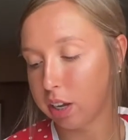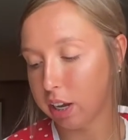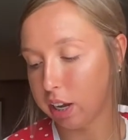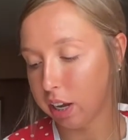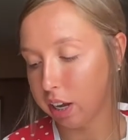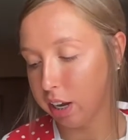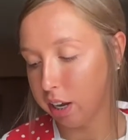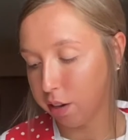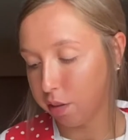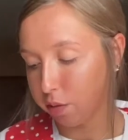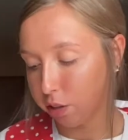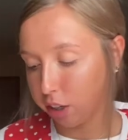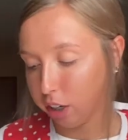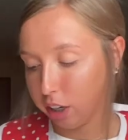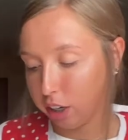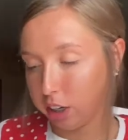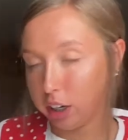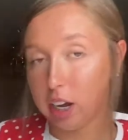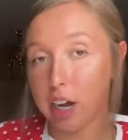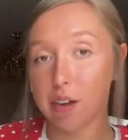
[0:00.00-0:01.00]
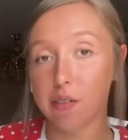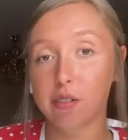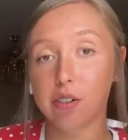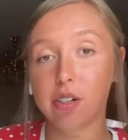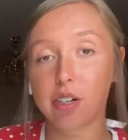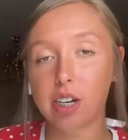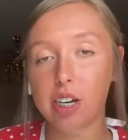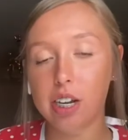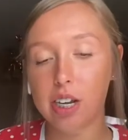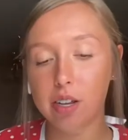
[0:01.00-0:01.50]
and we're gonna cover
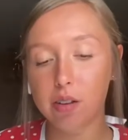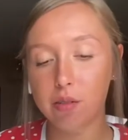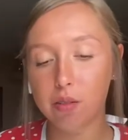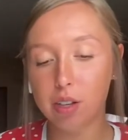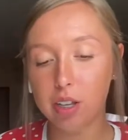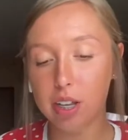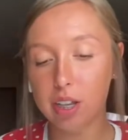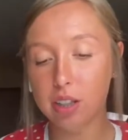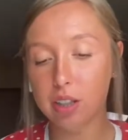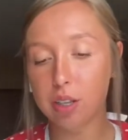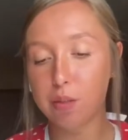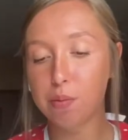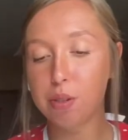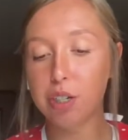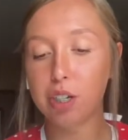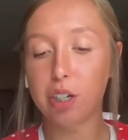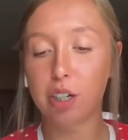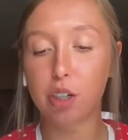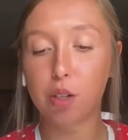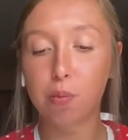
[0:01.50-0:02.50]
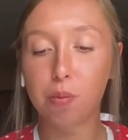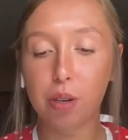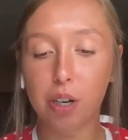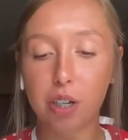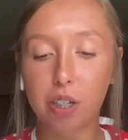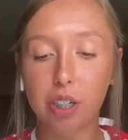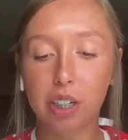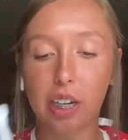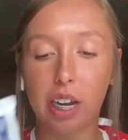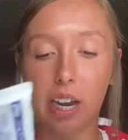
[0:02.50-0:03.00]
it with the material
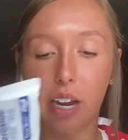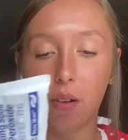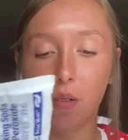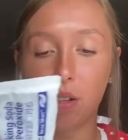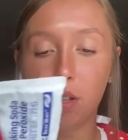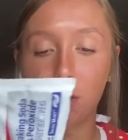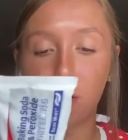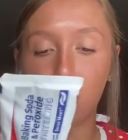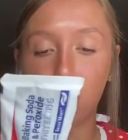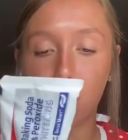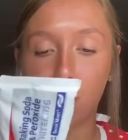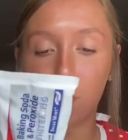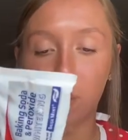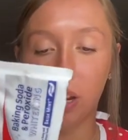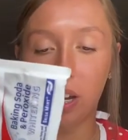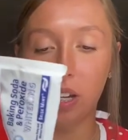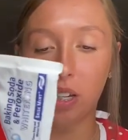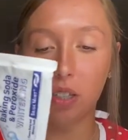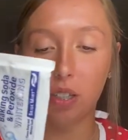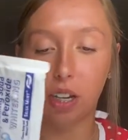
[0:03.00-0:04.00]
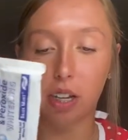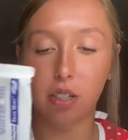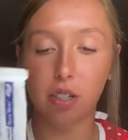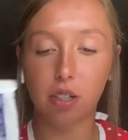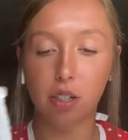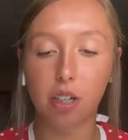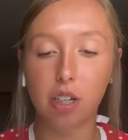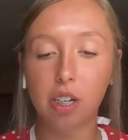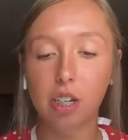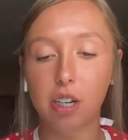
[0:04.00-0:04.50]
parts again with toothpaste, as you
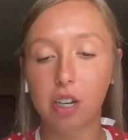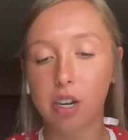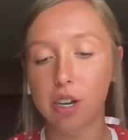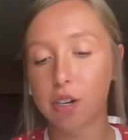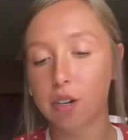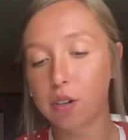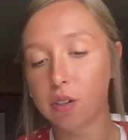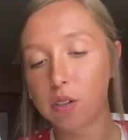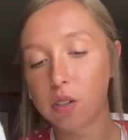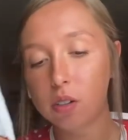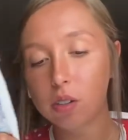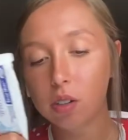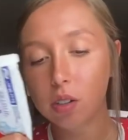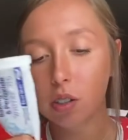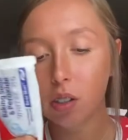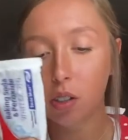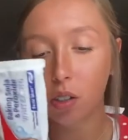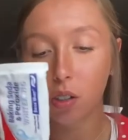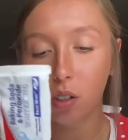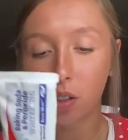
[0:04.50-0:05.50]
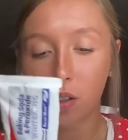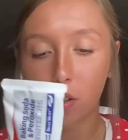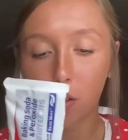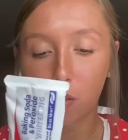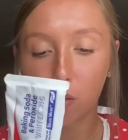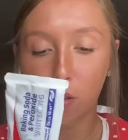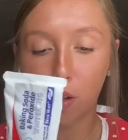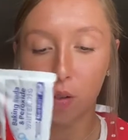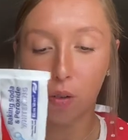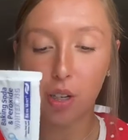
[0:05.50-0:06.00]
already know
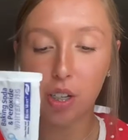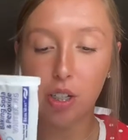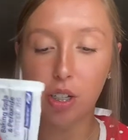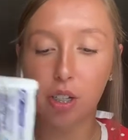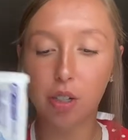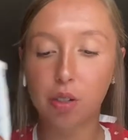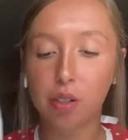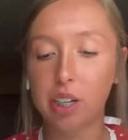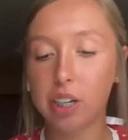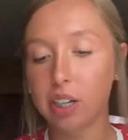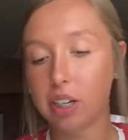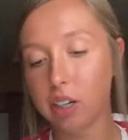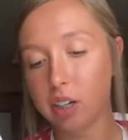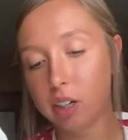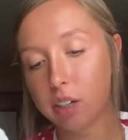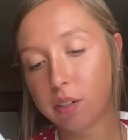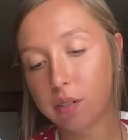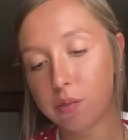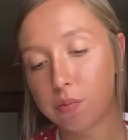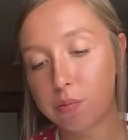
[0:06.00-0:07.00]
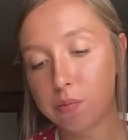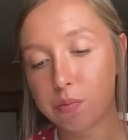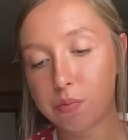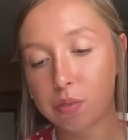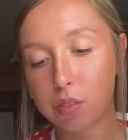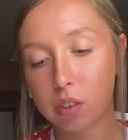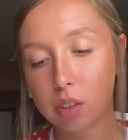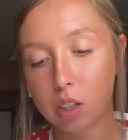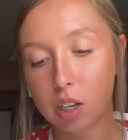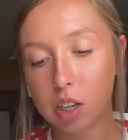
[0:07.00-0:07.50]
what we do here.
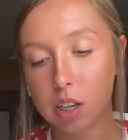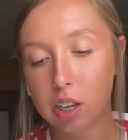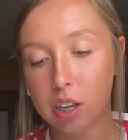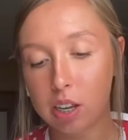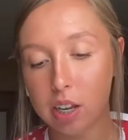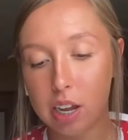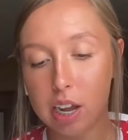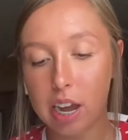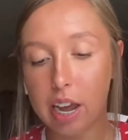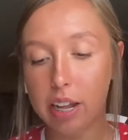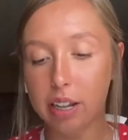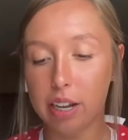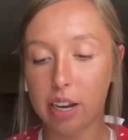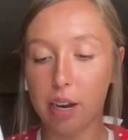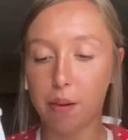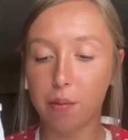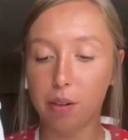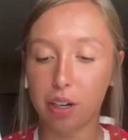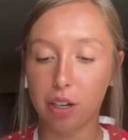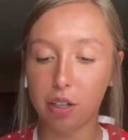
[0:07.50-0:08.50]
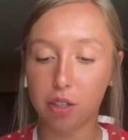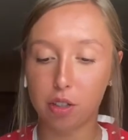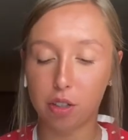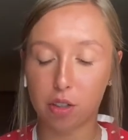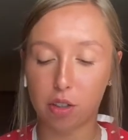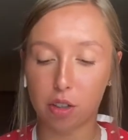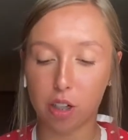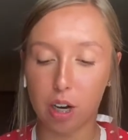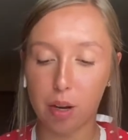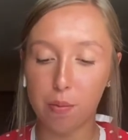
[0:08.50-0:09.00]
And then I'm gonna
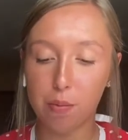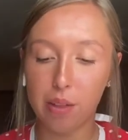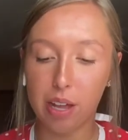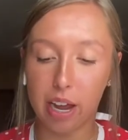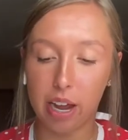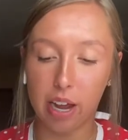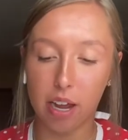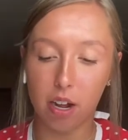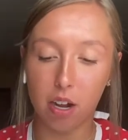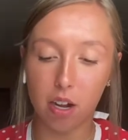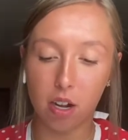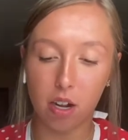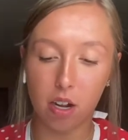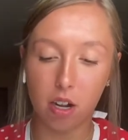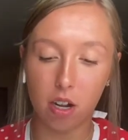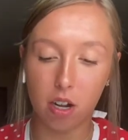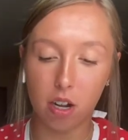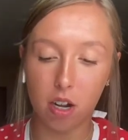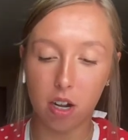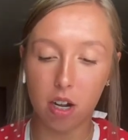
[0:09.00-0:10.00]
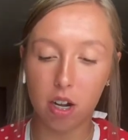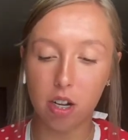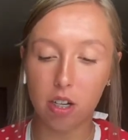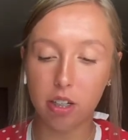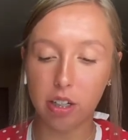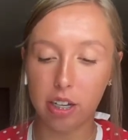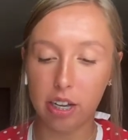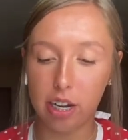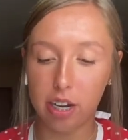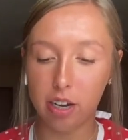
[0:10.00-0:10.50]
scrub that
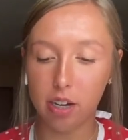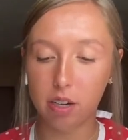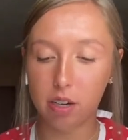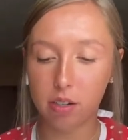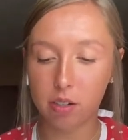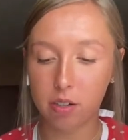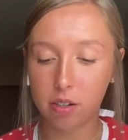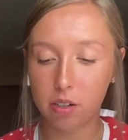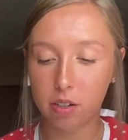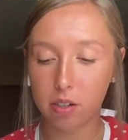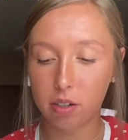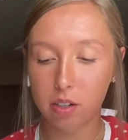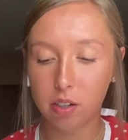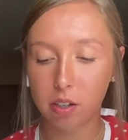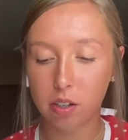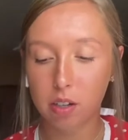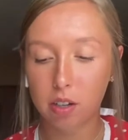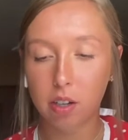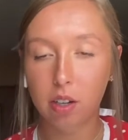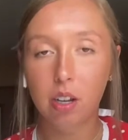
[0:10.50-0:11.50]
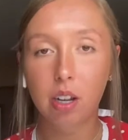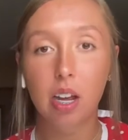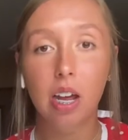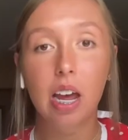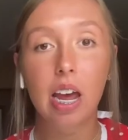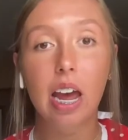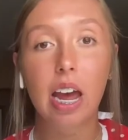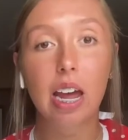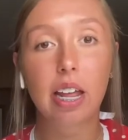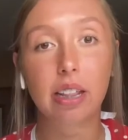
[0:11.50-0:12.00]
all in,
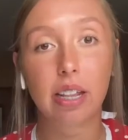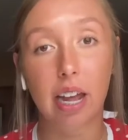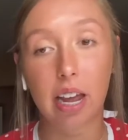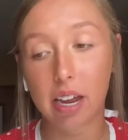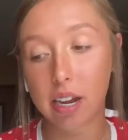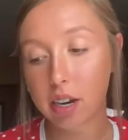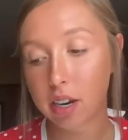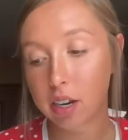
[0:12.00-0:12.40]
and then